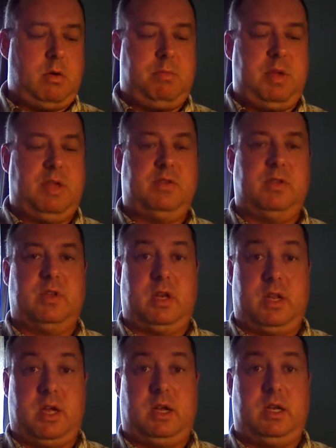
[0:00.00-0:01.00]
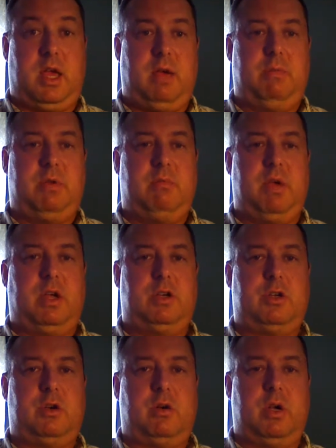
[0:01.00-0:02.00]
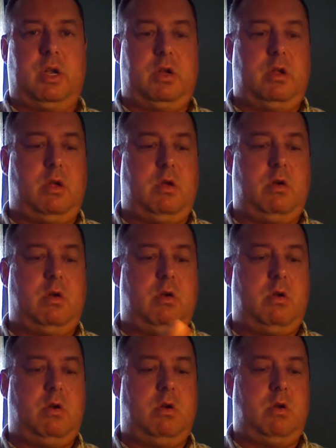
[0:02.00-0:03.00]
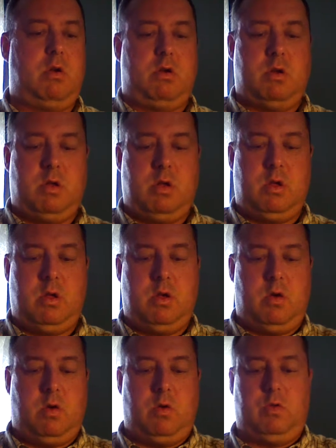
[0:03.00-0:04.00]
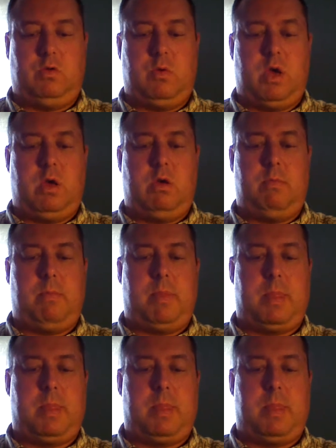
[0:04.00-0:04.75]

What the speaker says: pieces of duct tape to make sure it holds well.